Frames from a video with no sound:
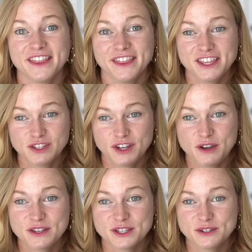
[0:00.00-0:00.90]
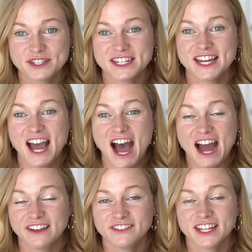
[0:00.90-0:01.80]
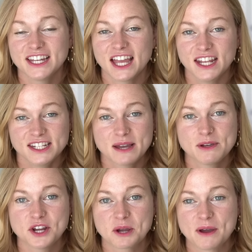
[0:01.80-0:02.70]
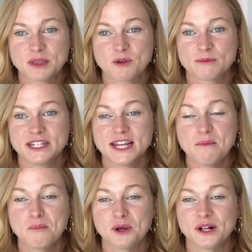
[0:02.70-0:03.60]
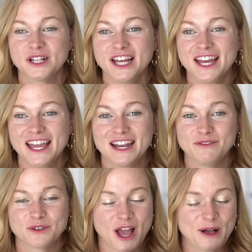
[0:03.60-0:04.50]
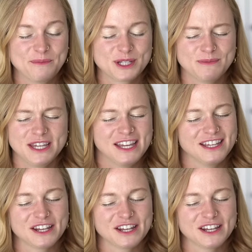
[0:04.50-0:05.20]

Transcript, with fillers: this video is a doozy. I feel like anytime I talk about the Mormon temple, it, it helps me, you